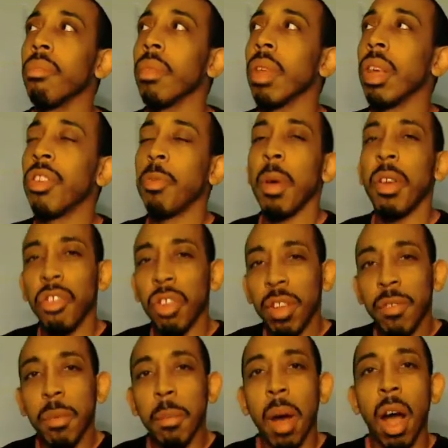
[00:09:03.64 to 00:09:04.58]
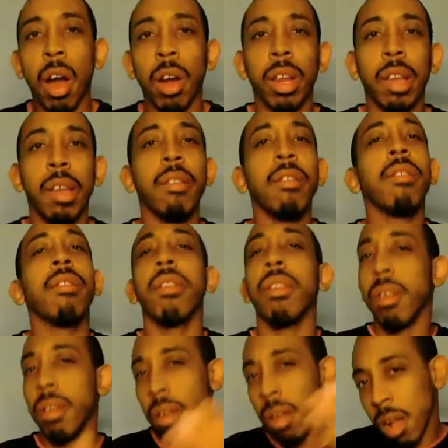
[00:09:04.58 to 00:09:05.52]
Especially for my artists.
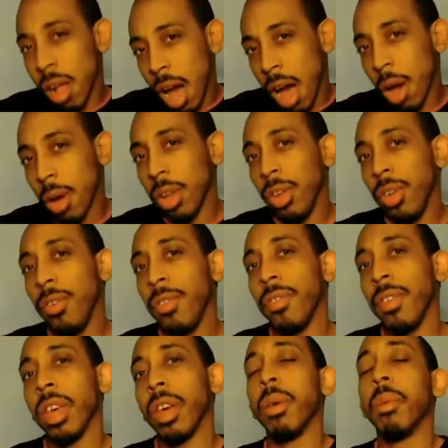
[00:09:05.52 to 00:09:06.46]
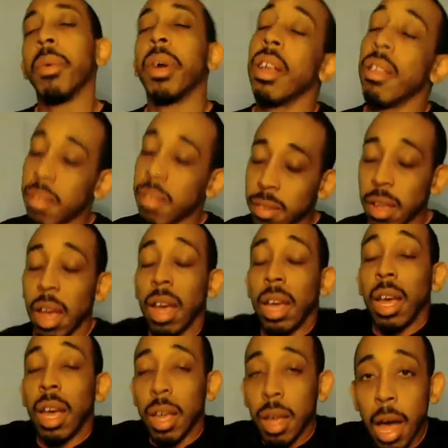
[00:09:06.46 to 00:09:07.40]
How do you feel? Because
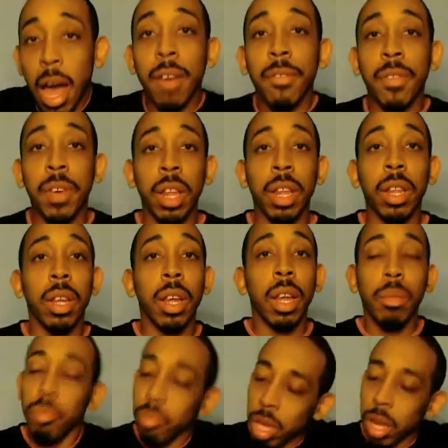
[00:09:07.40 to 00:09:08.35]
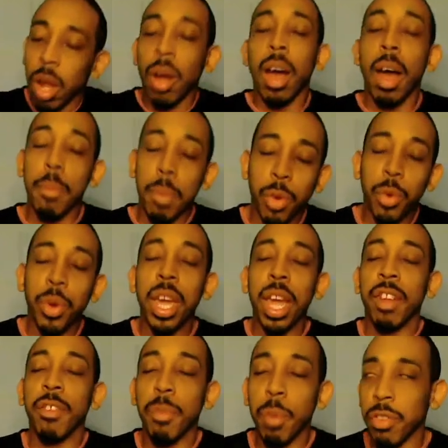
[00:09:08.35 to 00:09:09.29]
I feel, I'm a
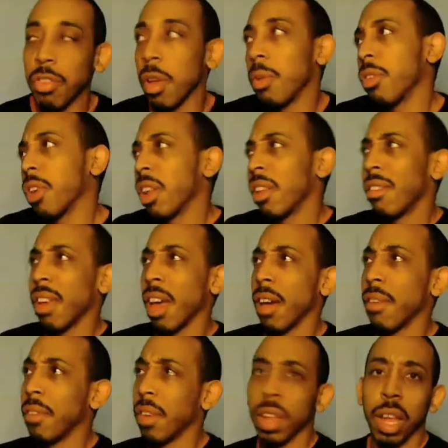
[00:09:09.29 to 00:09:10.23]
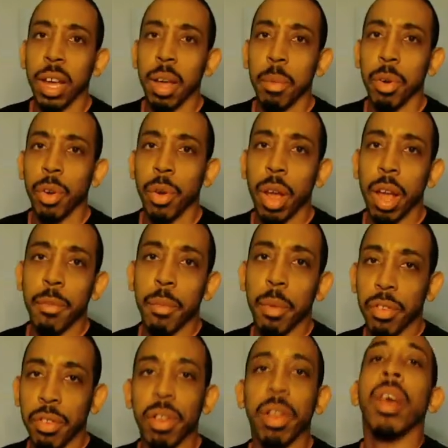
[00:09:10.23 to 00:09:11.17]
creative person. I was going to say I feel like I'm a creative
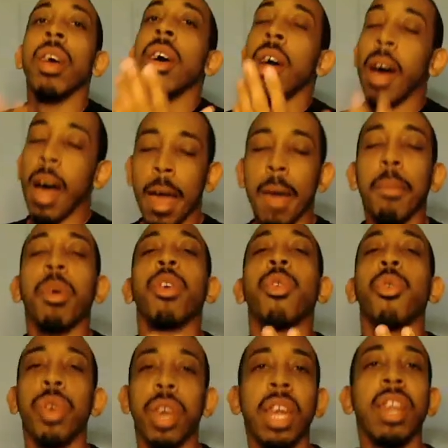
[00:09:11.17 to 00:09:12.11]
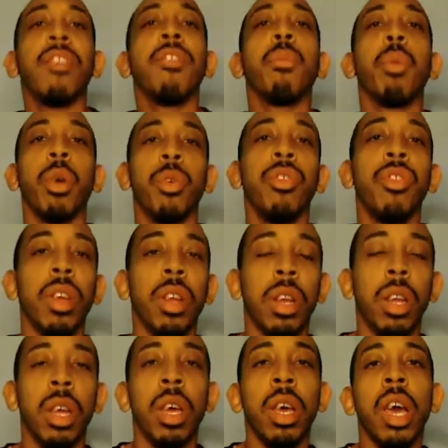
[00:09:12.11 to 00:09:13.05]
person. I'm a creative person.
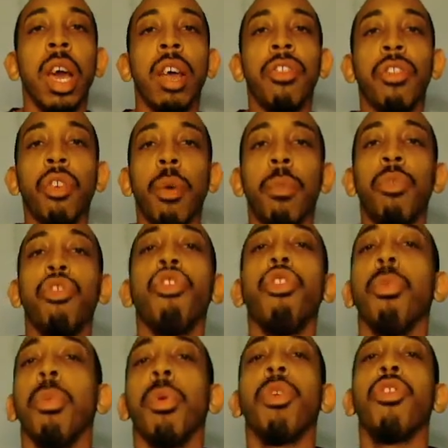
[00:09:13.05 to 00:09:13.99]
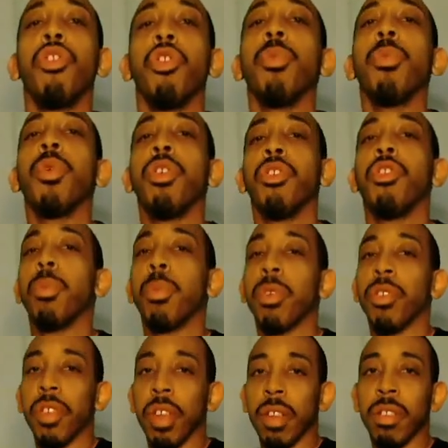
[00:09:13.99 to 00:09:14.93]
And so I'm super, super, super
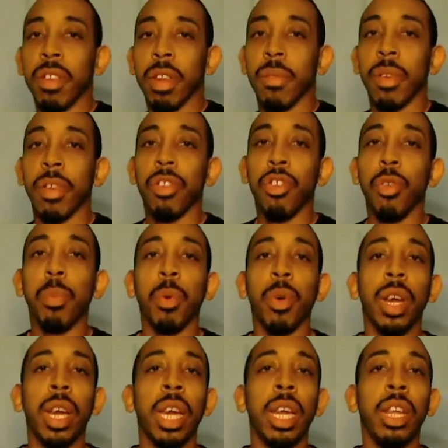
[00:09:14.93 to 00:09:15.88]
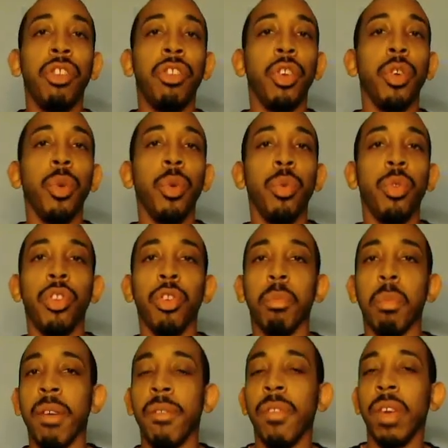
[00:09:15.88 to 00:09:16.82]
sensitive and super in tune to
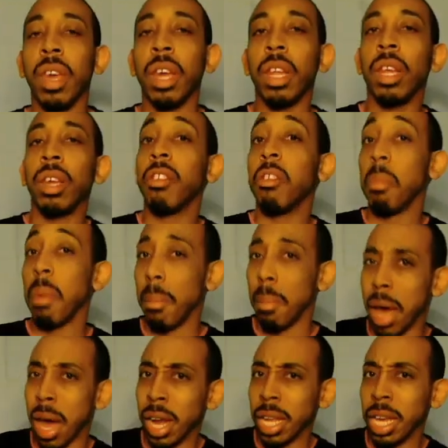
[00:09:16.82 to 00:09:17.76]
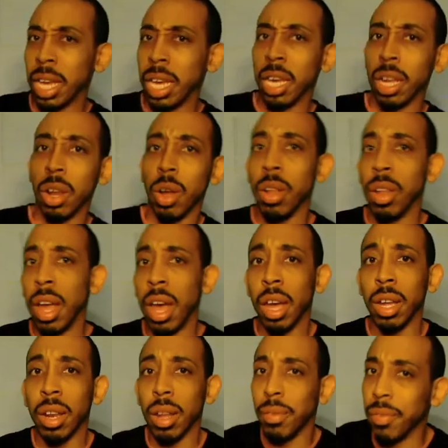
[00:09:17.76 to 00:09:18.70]
my feelings, my body, and all that.
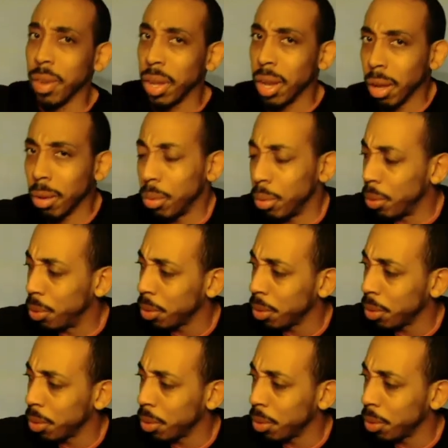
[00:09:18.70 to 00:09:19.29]
And I feel like, ooh,